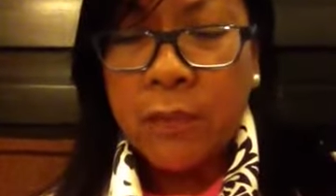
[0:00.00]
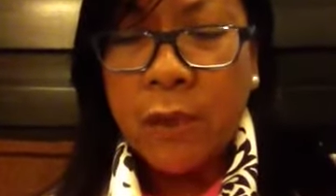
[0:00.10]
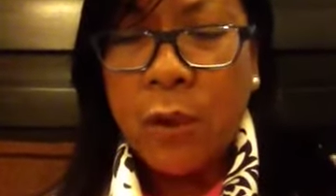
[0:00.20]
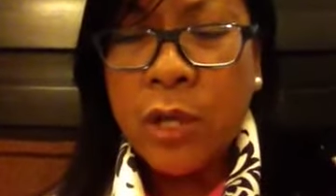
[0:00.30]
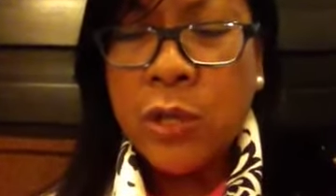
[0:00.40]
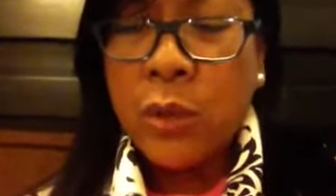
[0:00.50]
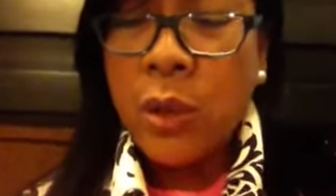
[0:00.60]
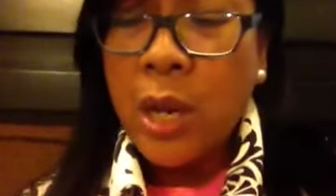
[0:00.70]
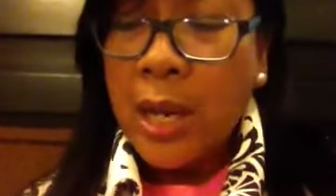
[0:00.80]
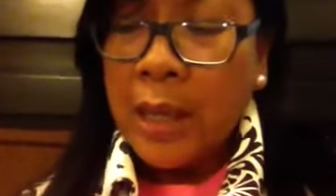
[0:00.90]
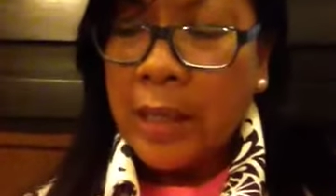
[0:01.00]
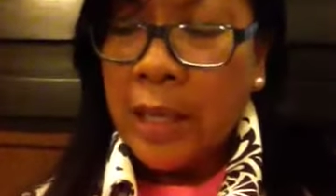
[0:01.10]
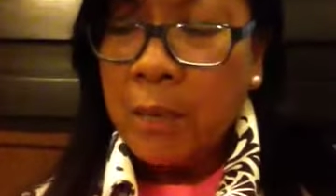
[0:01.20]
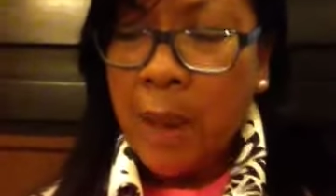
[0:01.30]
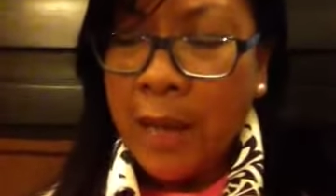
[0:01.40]
Okay, so
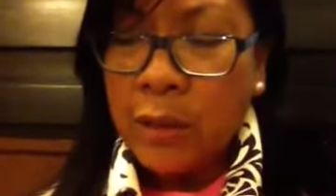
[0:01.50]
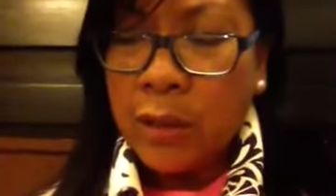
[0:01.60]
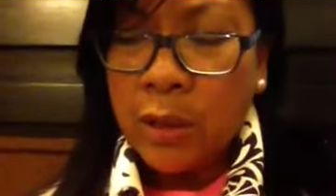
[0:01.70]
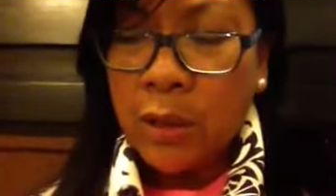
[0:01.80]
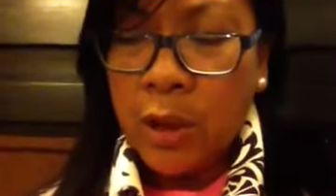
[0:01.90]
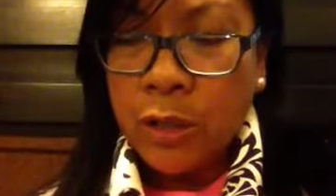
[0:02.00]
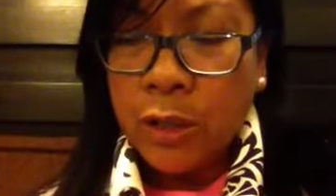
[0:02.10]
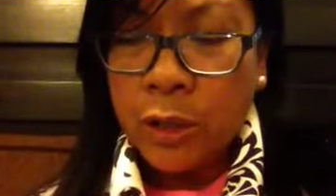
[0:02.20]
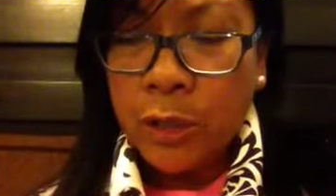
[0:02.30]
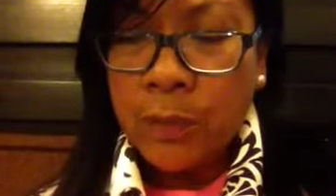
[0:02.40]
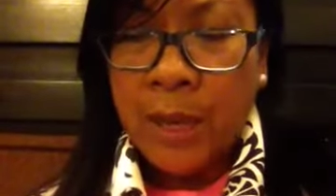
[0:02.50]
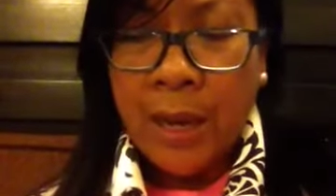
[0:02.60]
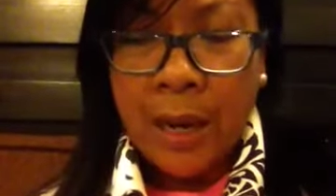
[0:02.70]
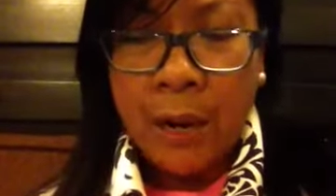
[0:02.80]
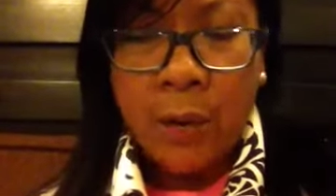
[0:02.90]
getting back to the long-term
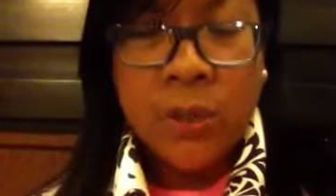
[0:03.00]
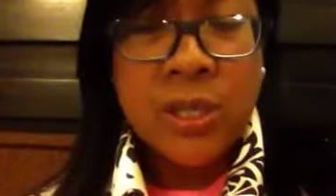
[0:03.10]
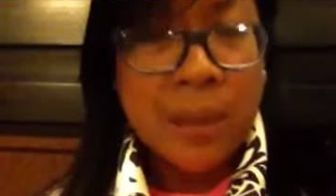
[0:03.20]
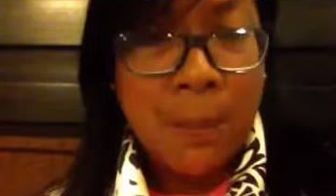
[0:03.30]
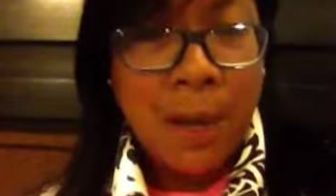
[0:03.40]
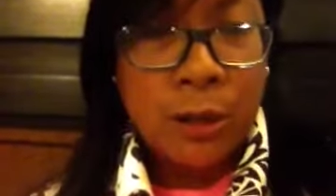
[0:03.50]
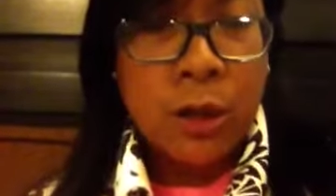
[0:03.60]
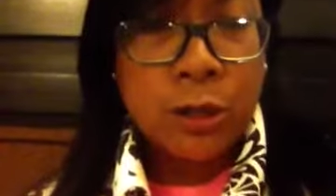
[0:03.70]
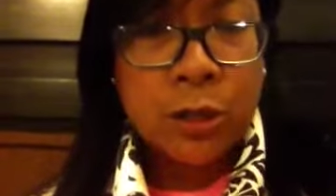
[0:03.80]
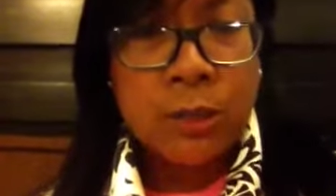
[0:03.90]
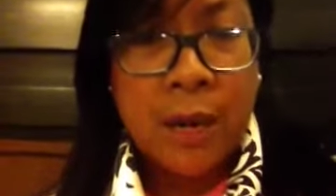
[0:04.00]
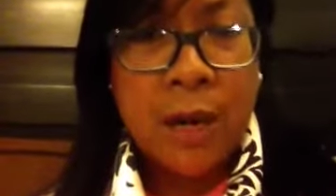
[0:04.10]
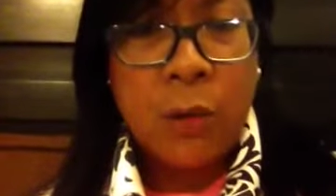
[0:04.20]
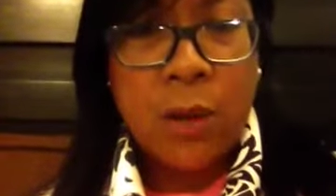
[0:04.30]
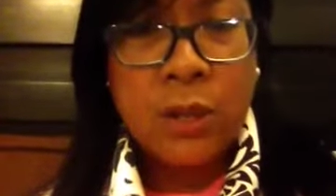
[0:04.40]
care or semi-long-term
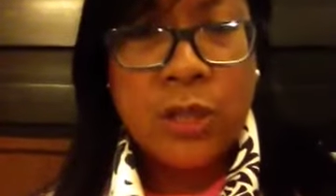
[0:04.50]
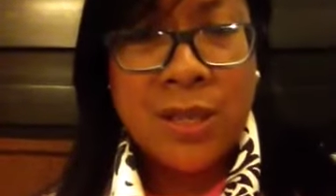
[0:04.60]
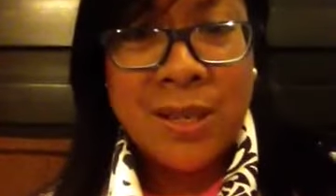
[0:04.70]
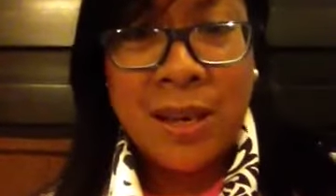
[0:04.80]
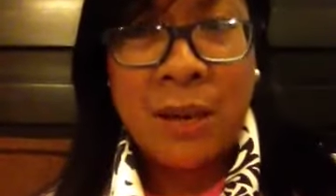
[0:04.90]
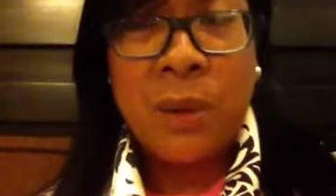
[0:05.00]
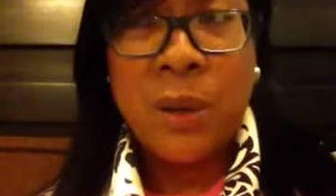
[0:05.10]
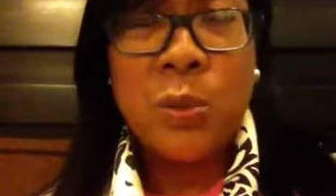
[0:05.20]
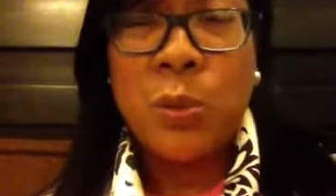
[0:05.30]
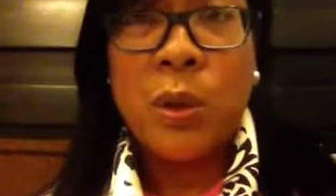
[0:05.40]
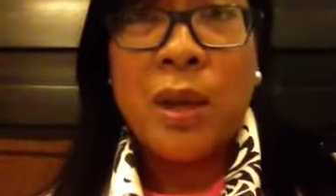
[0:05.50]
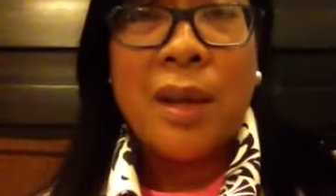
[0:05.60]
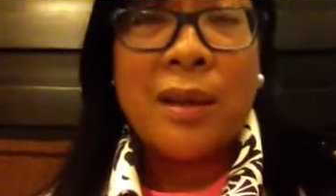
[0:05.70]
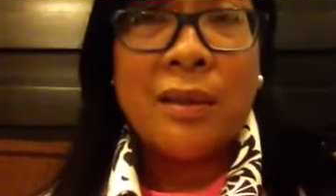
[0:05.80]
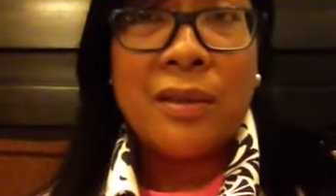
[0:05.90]
care while she's here, because
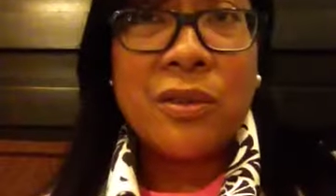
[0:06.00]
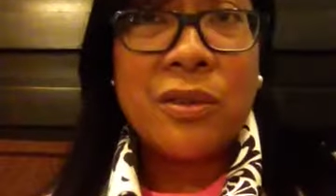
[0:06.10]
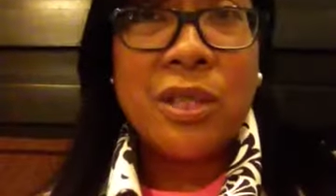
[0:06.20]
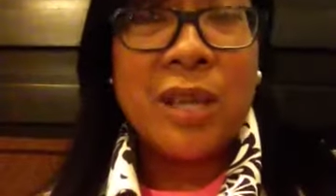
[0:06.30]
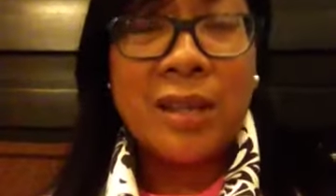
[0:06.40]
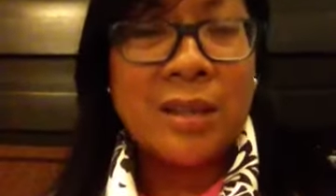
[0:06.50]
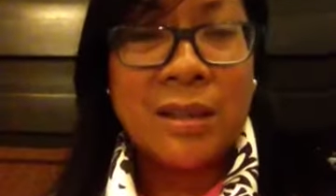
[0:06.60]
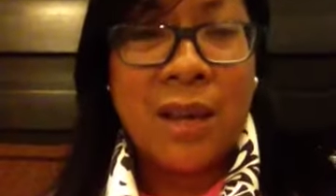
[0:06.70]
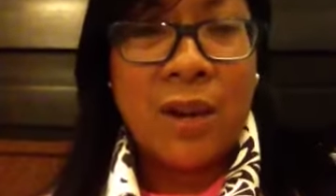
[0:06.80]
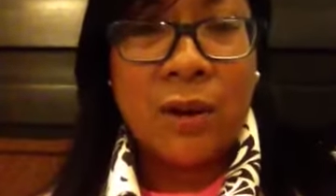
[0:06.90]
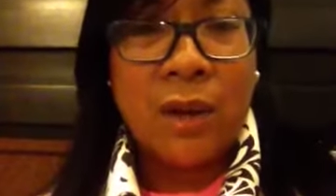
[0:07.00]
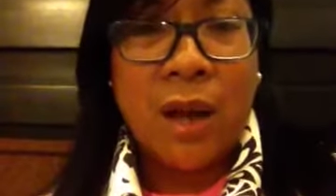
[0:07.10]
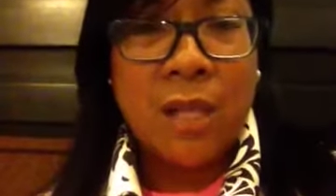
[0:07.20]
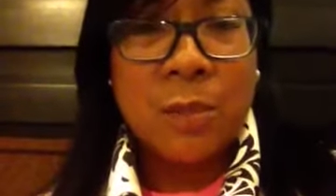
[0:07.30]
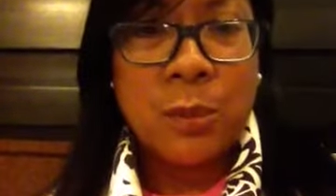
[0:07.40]
she can't stay here at the
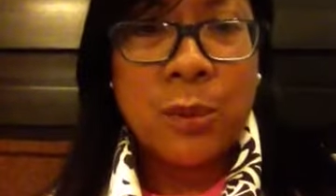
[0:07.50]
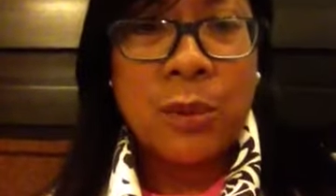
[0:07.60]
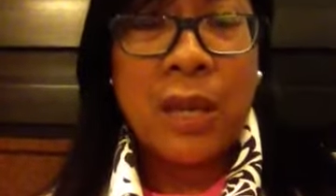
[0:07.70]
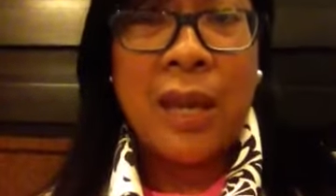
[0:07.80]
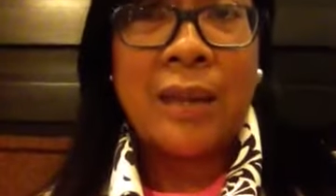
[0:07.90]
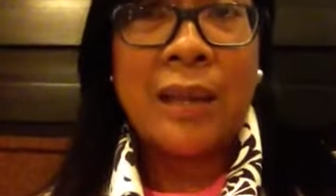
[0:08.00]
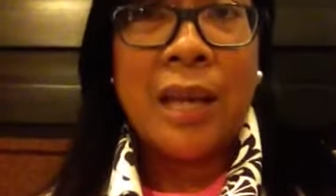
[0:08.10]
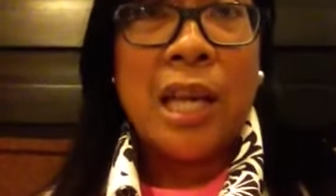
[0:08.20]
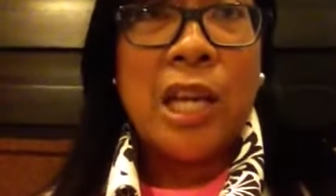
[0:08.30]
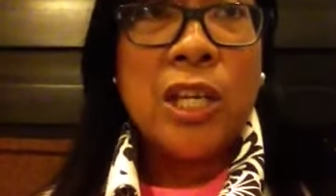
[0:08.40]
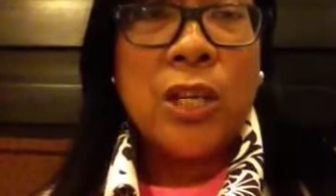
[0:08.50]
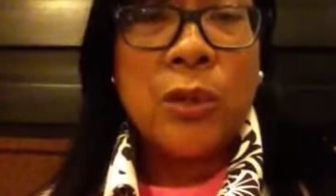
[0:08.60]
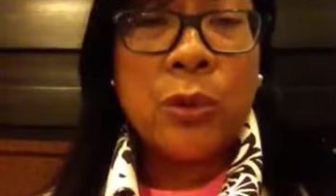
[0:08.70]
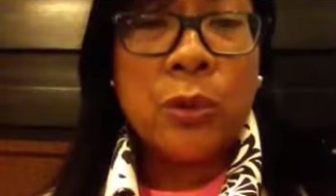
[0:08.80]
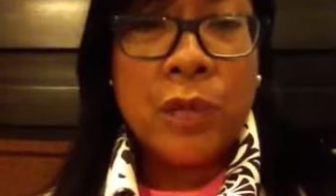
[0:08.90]
hospital, and
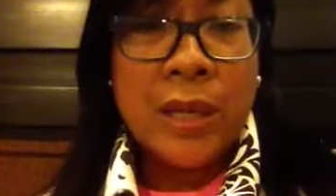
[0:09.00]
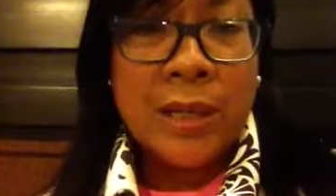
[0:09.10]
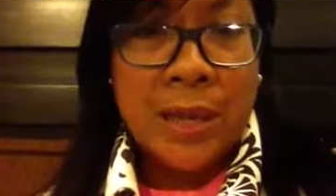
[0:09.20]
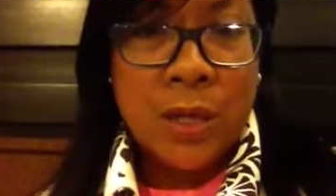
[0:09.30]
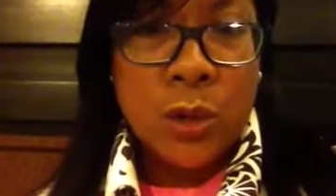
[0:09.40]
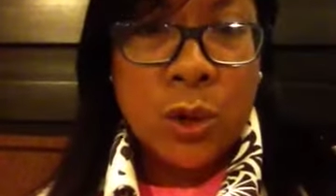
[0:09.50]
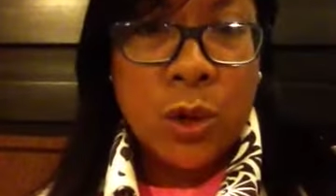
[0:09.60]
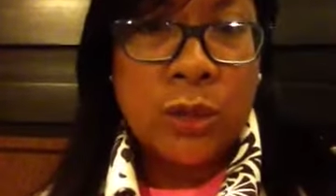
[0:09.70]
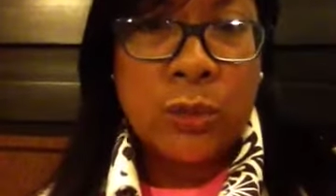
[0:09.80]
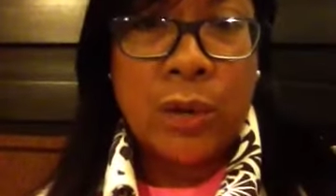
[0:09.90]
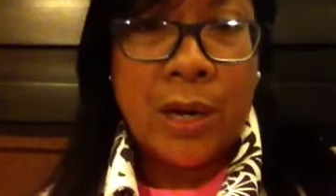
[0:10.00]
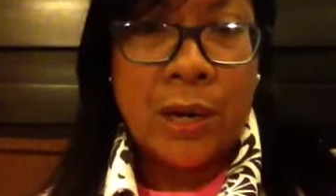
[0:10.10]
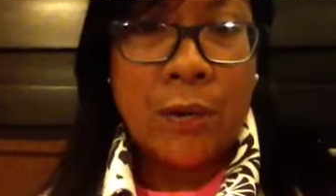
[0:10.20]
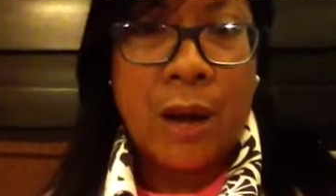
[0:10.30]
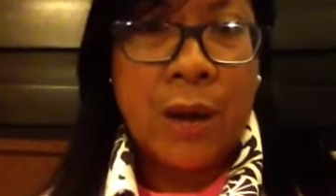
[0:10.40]
Kuya does all the running
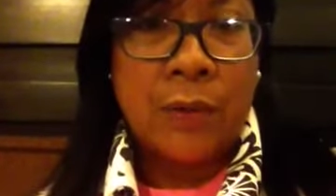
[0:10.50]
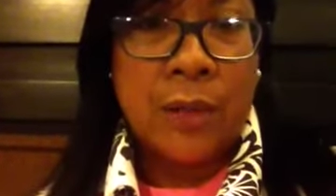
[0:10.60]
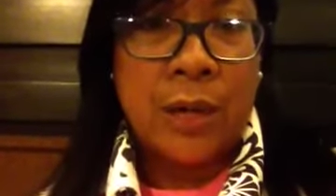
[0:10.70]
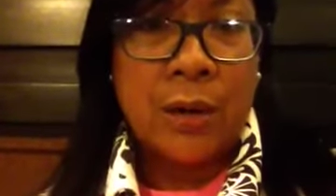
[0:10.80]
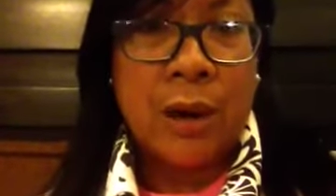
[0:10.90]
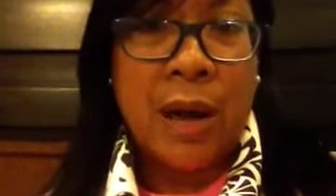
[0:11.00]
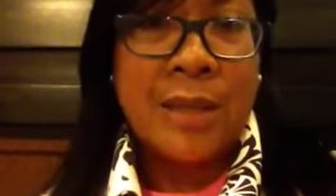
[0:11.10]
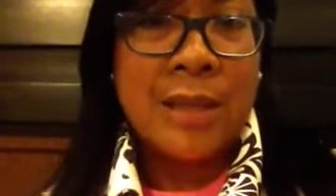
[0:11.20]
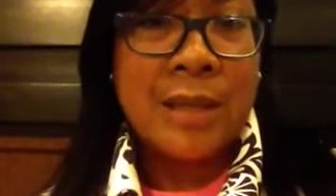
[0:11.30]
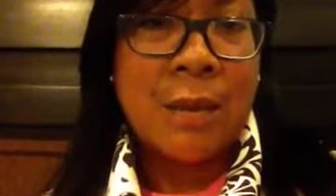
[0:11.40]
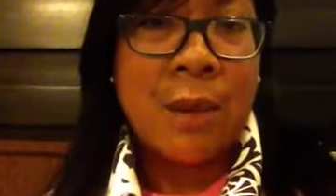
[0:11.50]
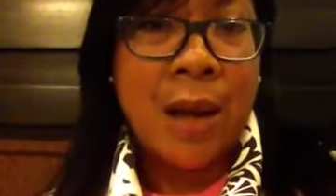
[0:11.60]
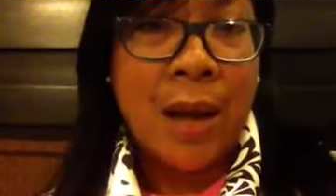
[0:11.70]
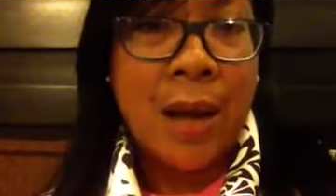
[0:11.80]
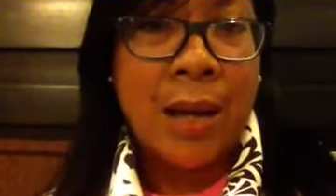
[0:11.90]
around here. I stay
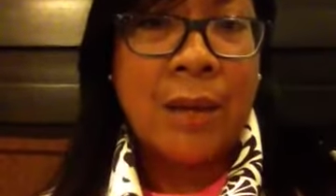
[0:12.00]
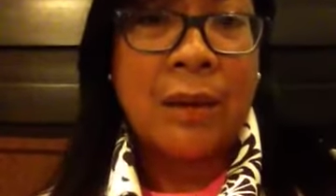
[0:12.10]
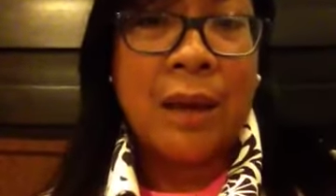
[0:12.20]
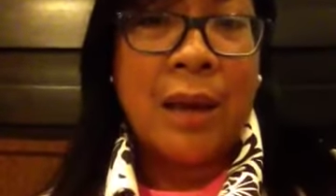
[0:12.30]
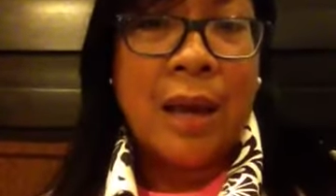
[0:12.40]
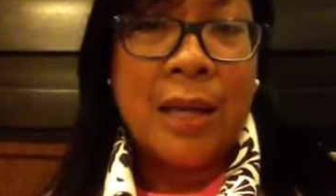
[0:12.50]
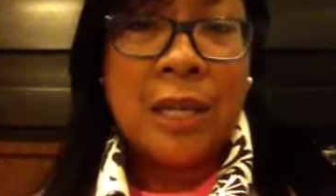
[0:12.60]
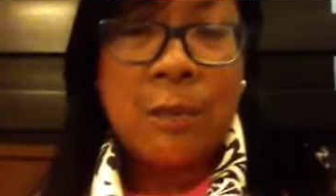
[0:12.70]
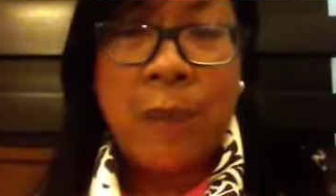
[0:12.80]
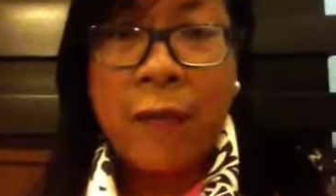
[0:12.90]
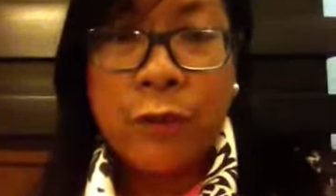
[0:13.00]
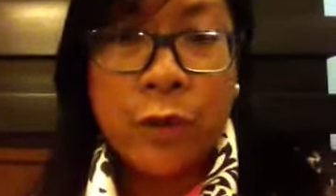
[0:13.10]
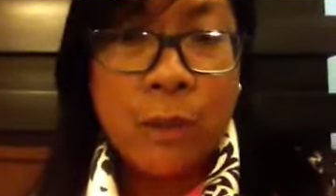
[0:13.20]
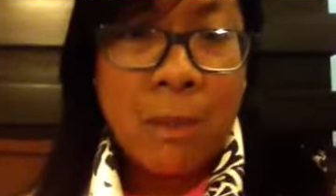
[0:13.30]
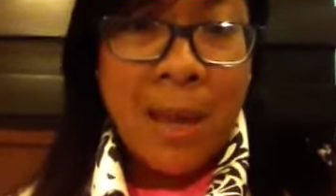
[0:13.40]
behind. I keep after
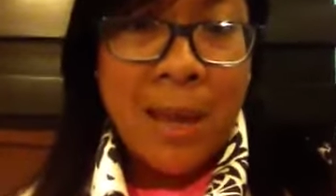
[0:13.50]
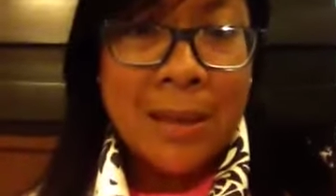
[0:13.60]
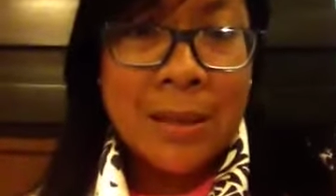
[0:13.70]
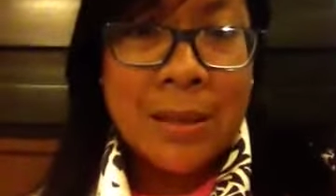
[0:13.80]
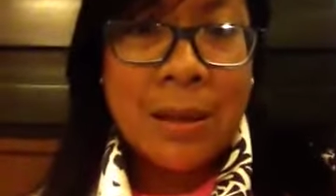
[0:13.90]
her meds,